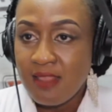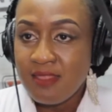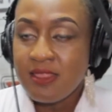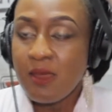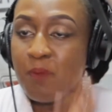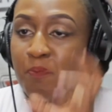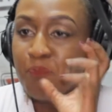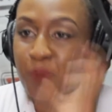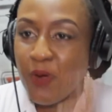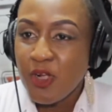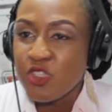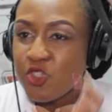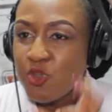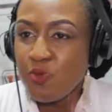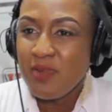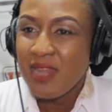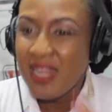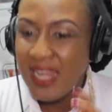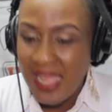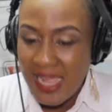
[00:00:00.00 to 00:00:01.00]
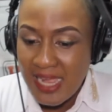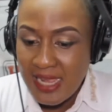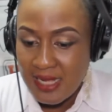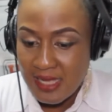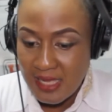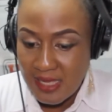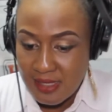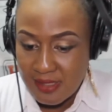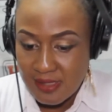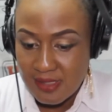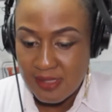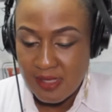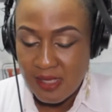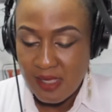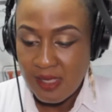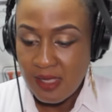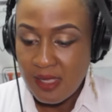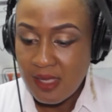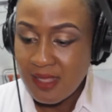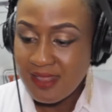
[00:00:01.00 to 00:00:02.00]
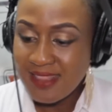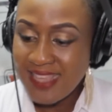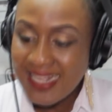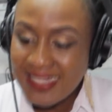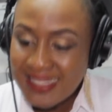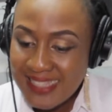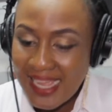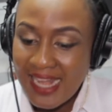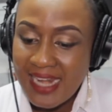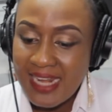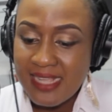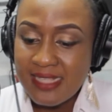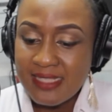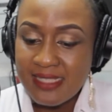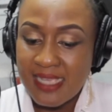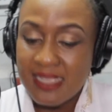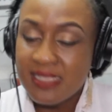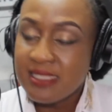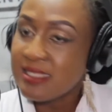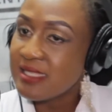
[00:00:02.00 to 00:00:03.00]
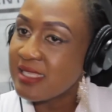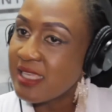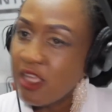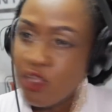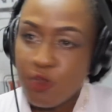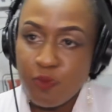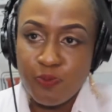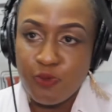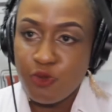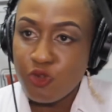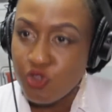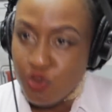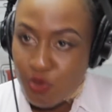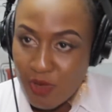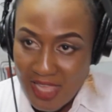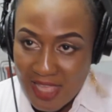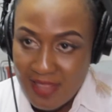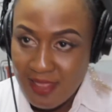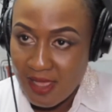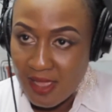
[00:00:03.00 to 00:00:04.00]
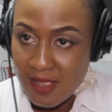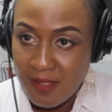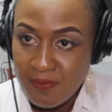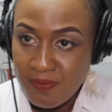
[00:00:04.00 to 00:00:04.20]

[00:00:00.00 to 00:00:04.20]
The bottom line is that talent and skill put together,